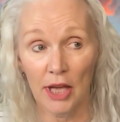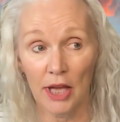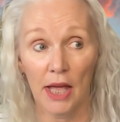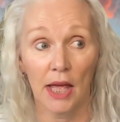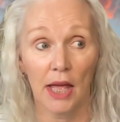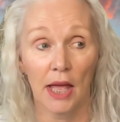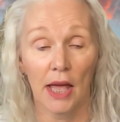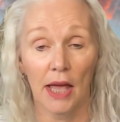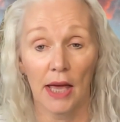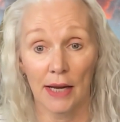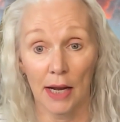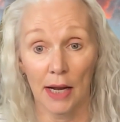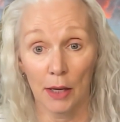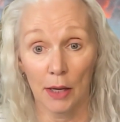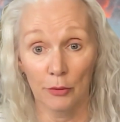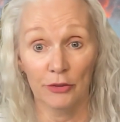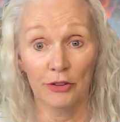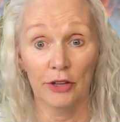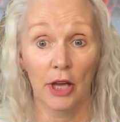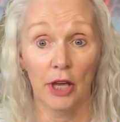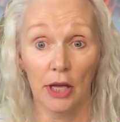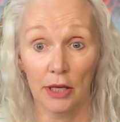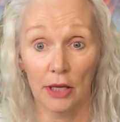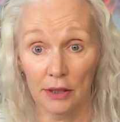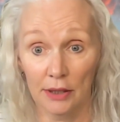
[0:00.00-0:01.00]
and I was
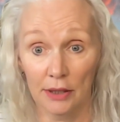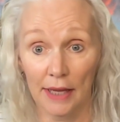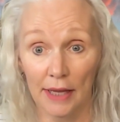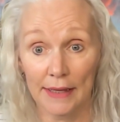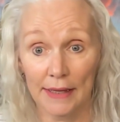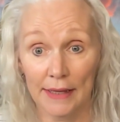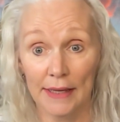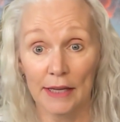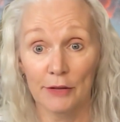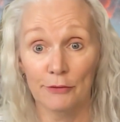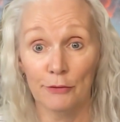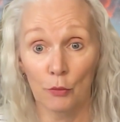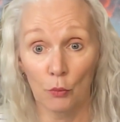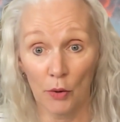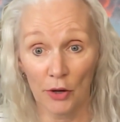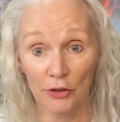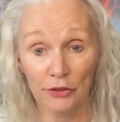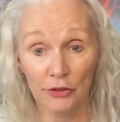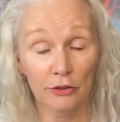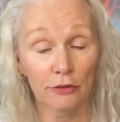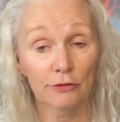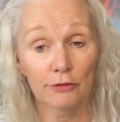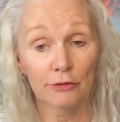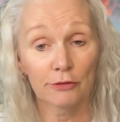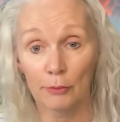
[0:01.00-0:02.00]
it. Like, if it
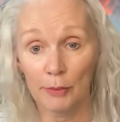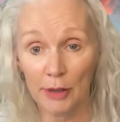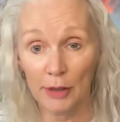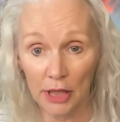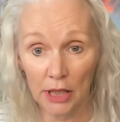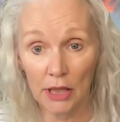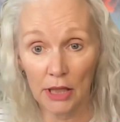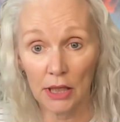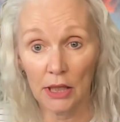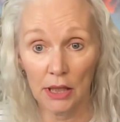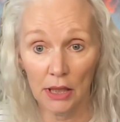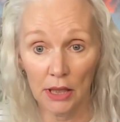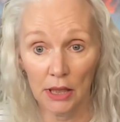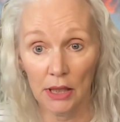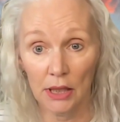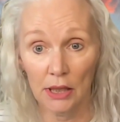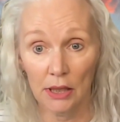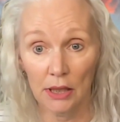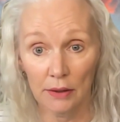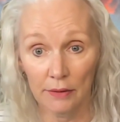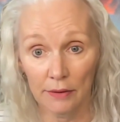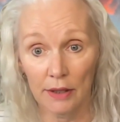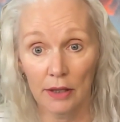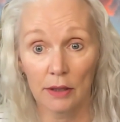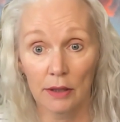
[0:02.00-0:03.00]
wasn't for me,
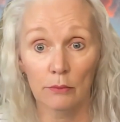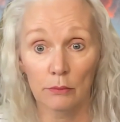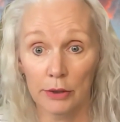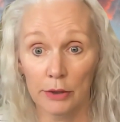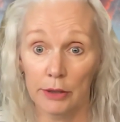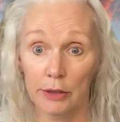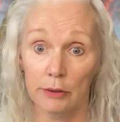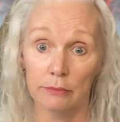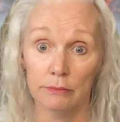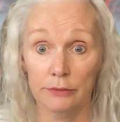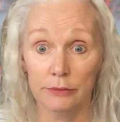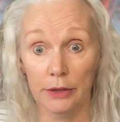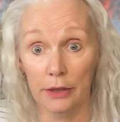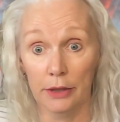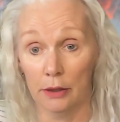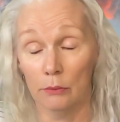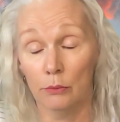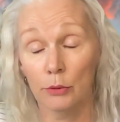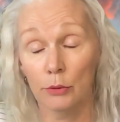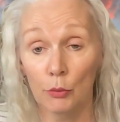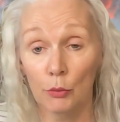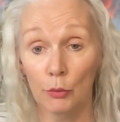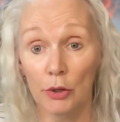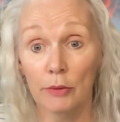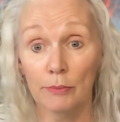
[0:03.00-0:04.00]
then we
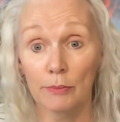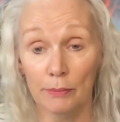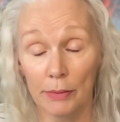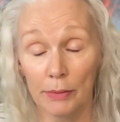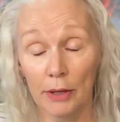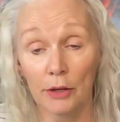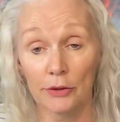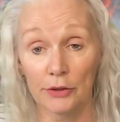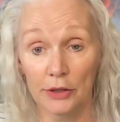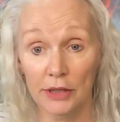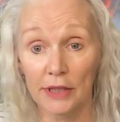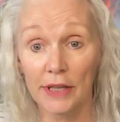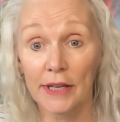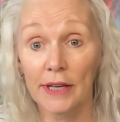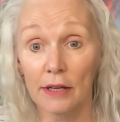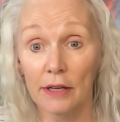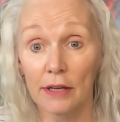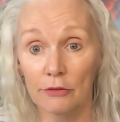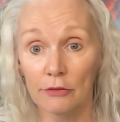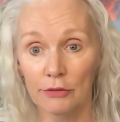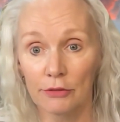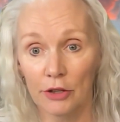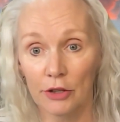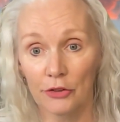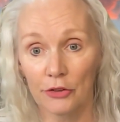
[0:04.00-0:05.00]
wouldn't be able to
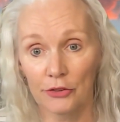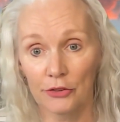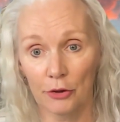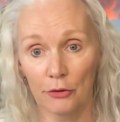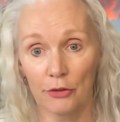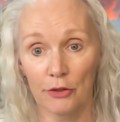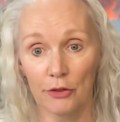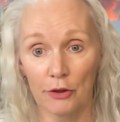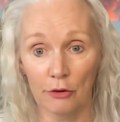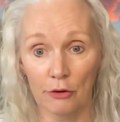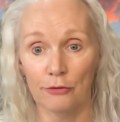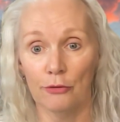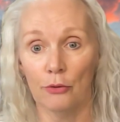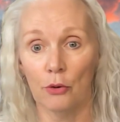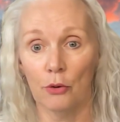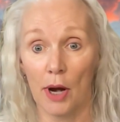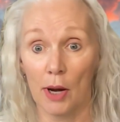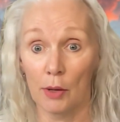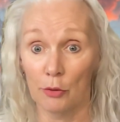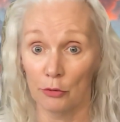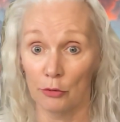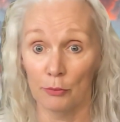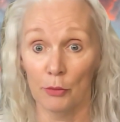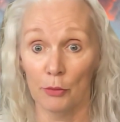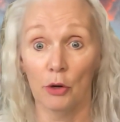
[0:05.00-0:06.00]
live. And so therefore
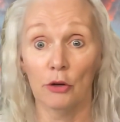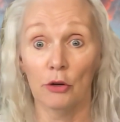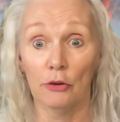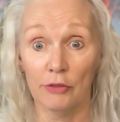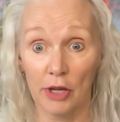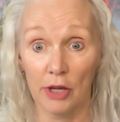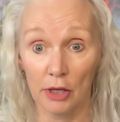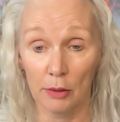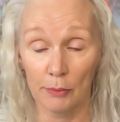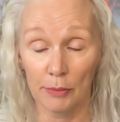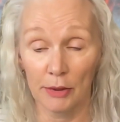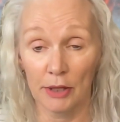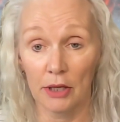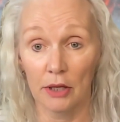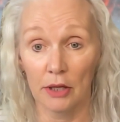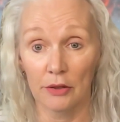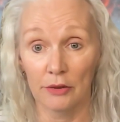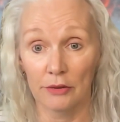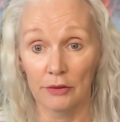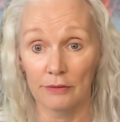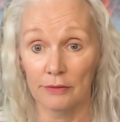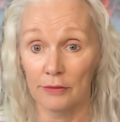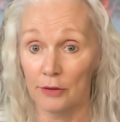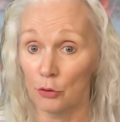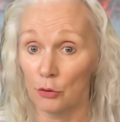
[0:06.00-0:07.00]
I was motivated
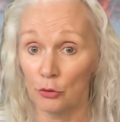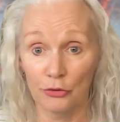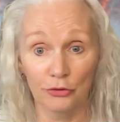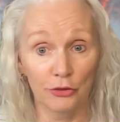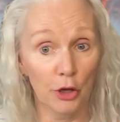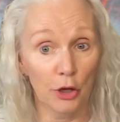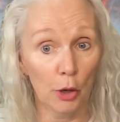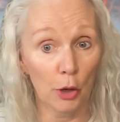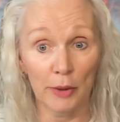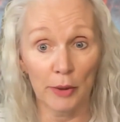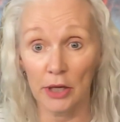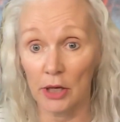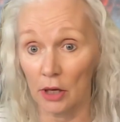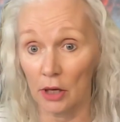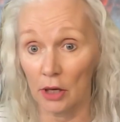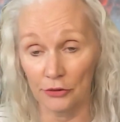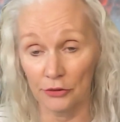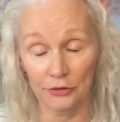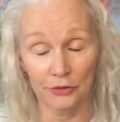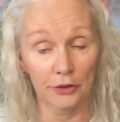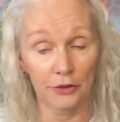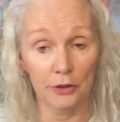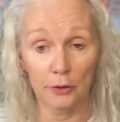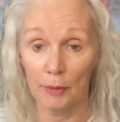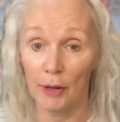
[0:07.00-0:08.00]
because there was nobody
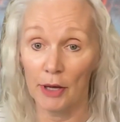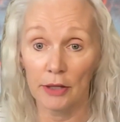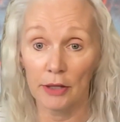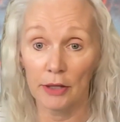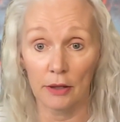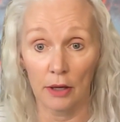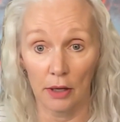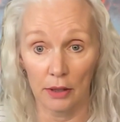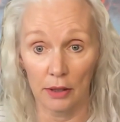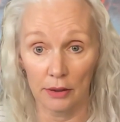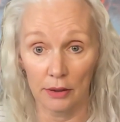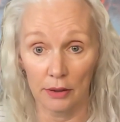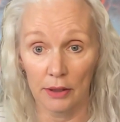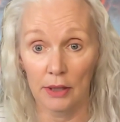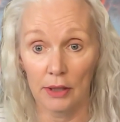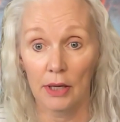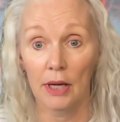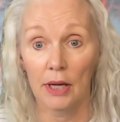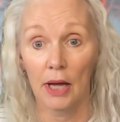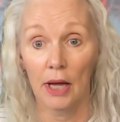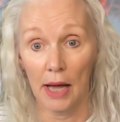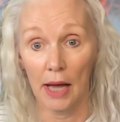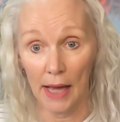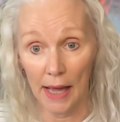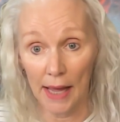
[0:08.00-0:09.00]
else to depend on.
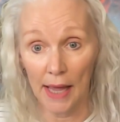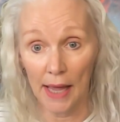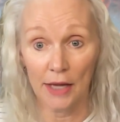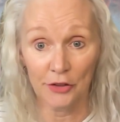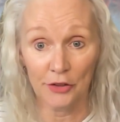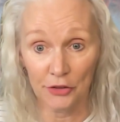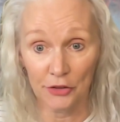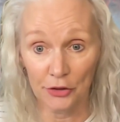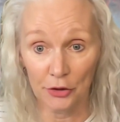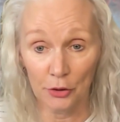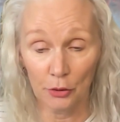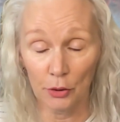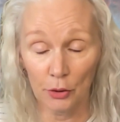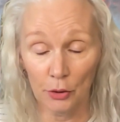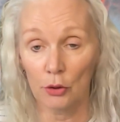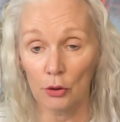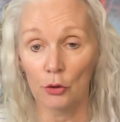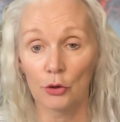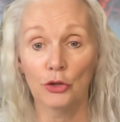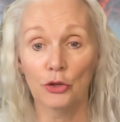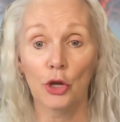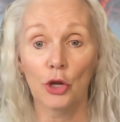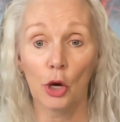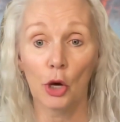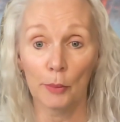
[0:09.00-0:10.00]
I had to do it, or
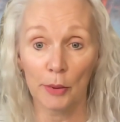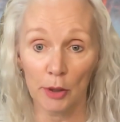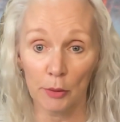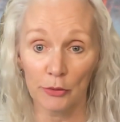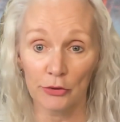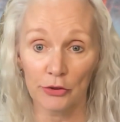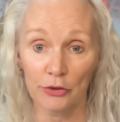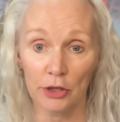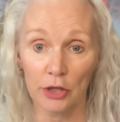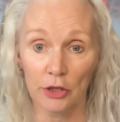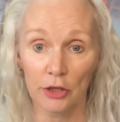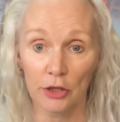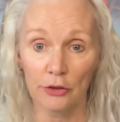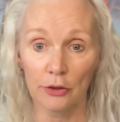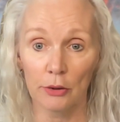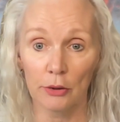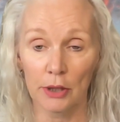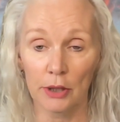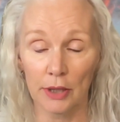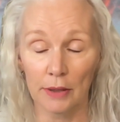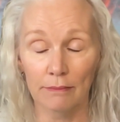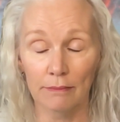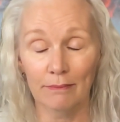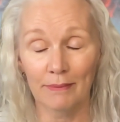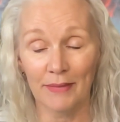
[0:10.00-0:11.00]
nobody was going to do
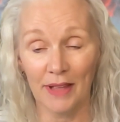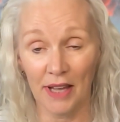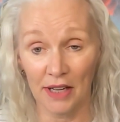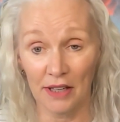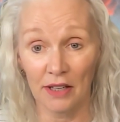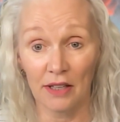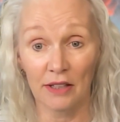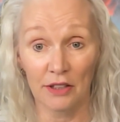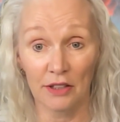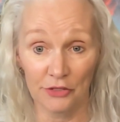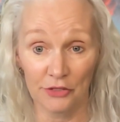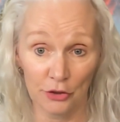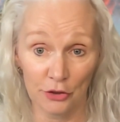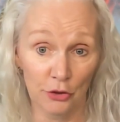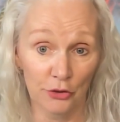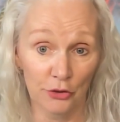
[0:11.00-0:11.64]
it. And that turns